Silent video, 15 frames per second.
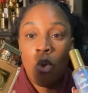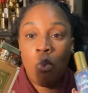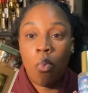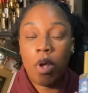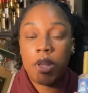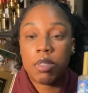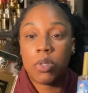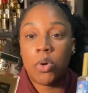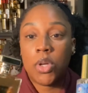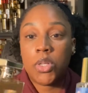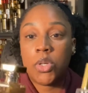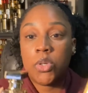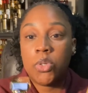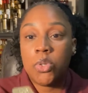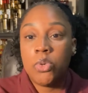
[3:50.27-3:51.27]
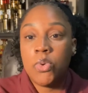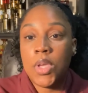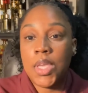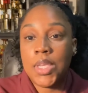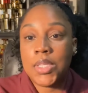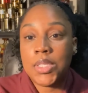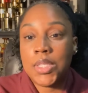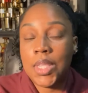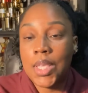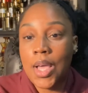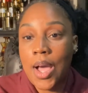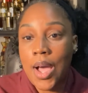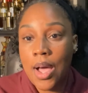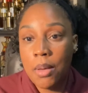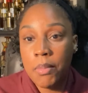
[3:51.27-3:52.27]
what it's going to do is the
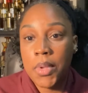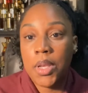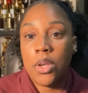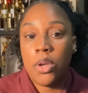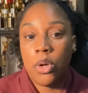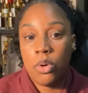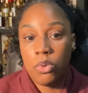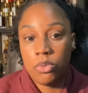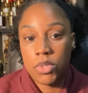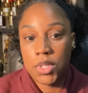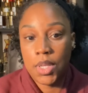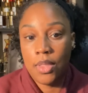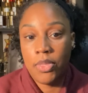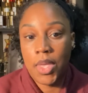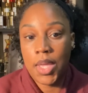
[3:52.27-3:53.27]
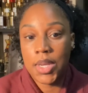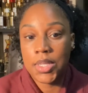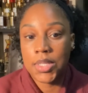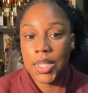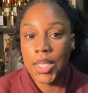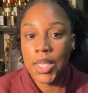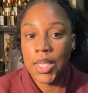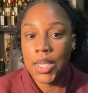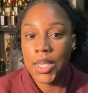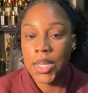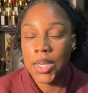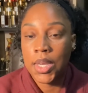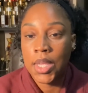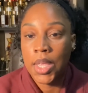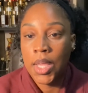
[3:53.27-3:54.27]
almond note that is
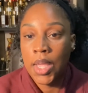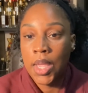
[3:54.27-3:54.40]
in